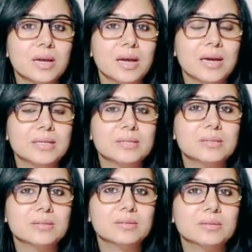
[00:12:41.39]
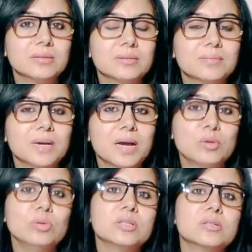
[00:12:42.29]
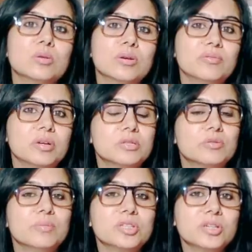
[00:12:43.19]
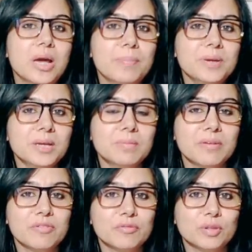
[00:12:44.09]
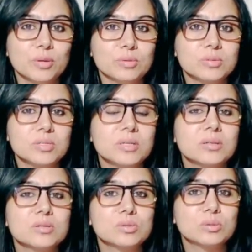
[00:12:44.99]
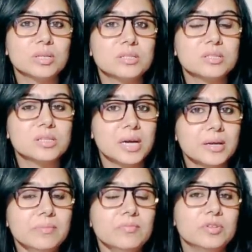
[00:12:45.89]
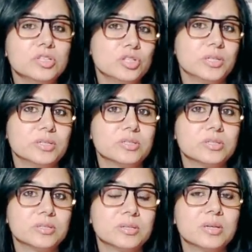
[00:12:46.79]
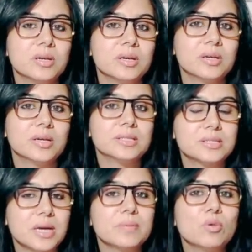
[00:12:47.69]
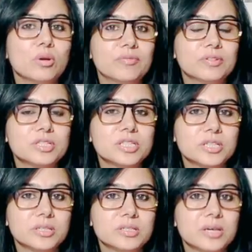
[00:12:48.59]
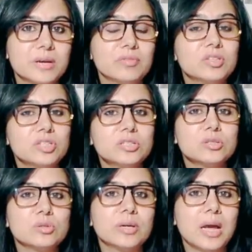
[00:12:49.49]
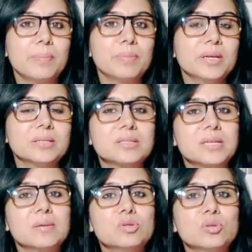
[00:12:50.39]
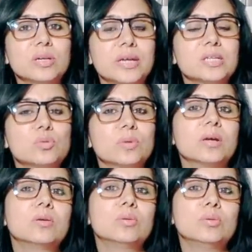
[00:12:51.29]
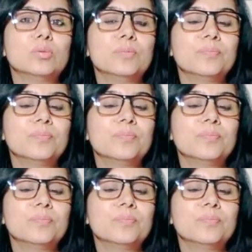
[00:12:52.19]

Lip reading: And I know there's a lot of transformation happening in my 5th house. So it's time we change. It's time all of us change. And if the change is not happening, it's time to connect with our guru.